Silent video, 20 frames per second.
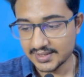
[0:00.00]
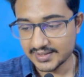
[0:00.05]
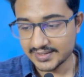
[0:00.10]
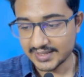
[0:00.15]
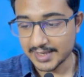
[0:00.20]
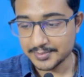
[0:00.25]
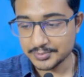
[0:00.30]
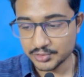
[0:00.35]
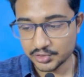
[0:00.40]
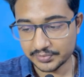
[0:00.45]

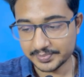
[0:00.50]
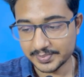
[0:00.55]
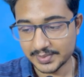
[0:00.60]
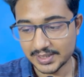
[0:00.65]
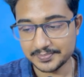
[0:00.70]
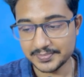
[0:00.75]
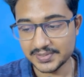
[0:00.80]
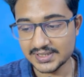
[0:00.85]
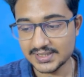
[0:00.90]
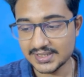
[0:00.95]
Types of
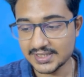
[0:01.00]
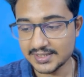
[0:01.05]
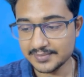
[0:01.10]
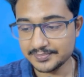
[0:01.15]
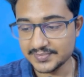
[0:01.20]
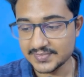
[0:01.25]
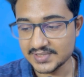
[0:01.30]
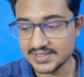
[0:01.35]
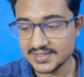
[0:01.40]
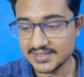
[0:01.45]

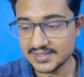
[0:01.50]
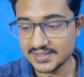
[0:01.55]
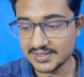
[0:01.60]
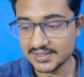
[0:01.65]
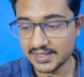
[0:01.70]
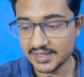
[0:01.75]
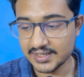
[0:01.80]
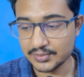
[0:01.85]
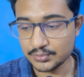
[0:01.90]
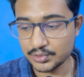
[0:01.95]
epithelium. This year
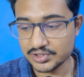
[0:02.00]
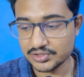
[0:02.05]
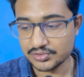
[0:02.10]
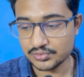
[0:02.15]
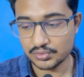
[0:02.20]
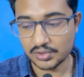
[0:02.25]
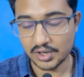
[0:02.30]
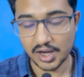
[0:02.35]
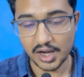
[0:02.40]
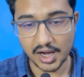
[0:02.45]
it was
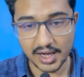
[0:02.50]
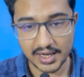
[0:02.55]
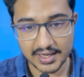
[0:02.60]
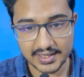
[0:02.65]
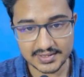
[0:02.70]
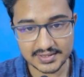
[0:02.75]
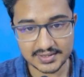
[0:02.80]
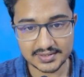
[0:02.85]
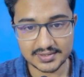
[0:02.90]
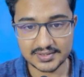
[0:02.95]

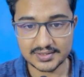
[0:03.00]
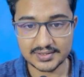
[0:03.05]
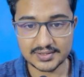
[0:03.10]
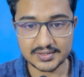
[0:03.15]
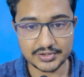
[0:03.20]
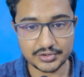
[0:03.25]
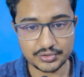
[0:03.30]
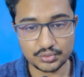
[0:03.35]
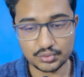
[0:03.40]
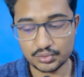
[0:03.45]
asked
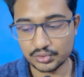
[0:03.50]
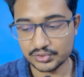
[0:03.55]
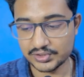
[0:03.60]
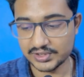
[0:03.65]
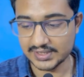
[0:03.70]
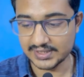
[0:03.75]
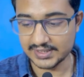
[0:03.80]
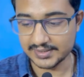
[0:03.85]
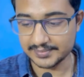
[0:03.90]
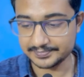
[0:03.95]

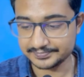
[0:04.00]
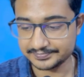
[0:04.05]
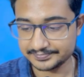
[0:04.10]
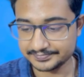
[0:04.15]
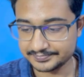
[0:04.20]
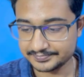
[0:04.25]
urothelium.